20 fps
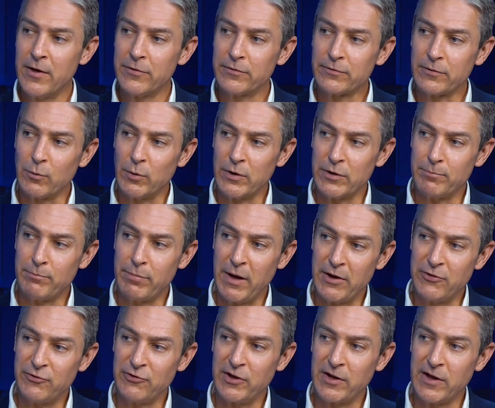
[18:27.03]
So what
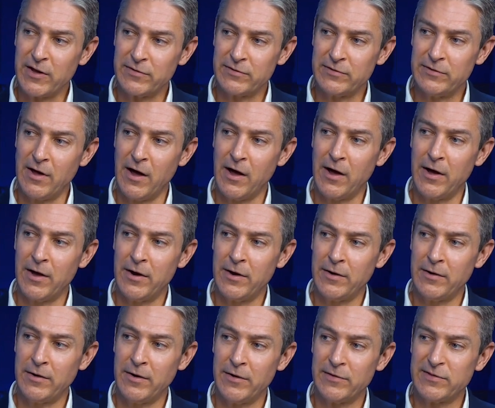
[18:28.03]
Beijing has
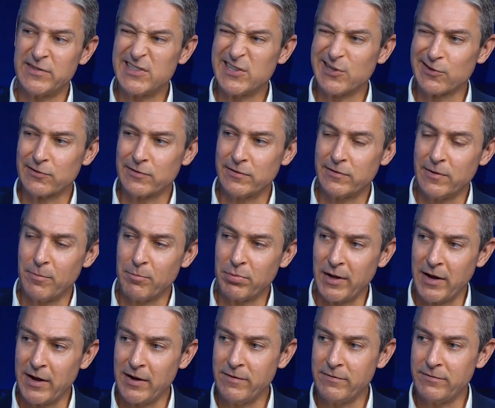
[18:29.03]
done has tilted the
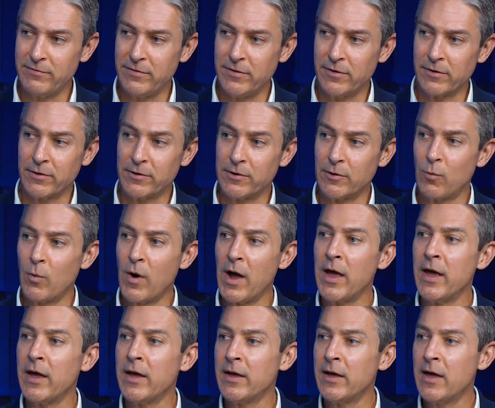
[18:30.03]
playing field in a
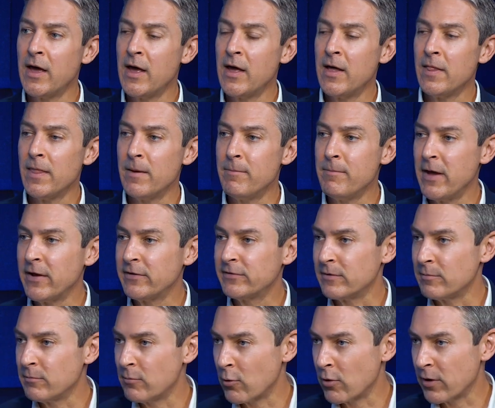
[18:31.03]
way that
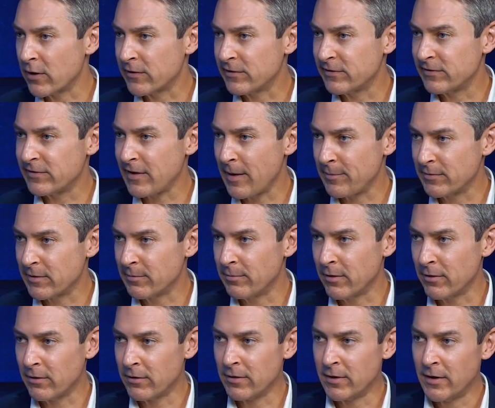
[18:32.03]
makes it more
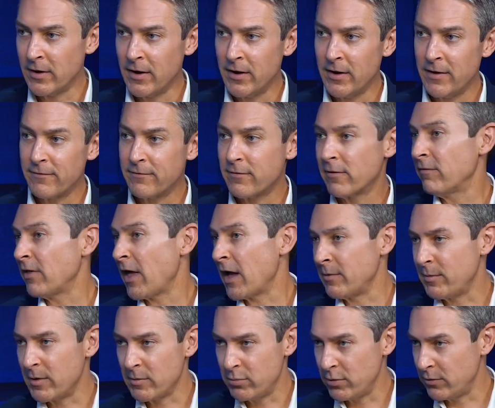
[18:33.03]
acceptable for
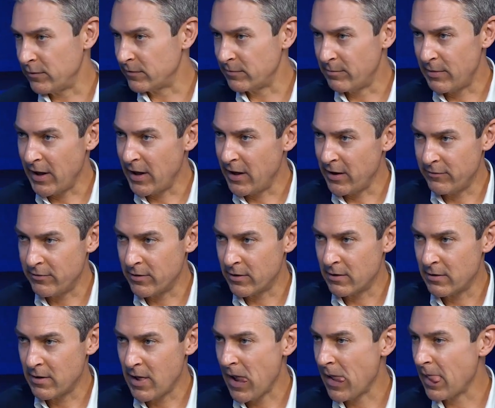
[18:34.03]
Vladimir Putin's
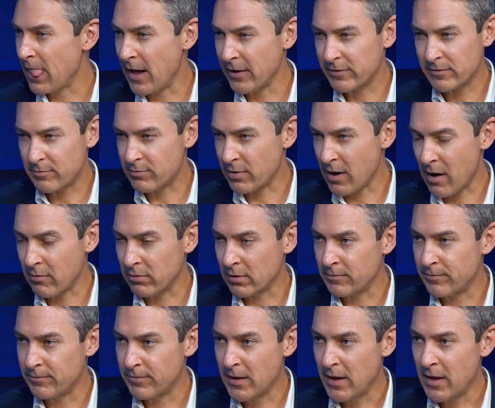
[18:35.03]
behavior. That's a
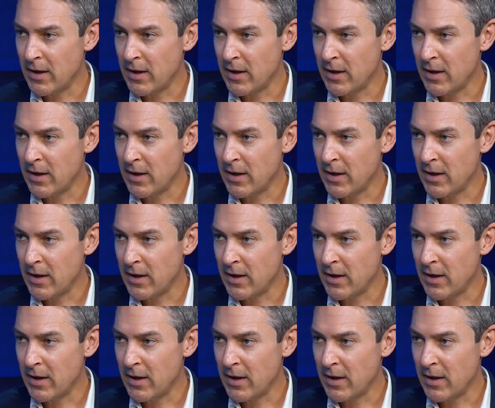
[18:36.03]
problem.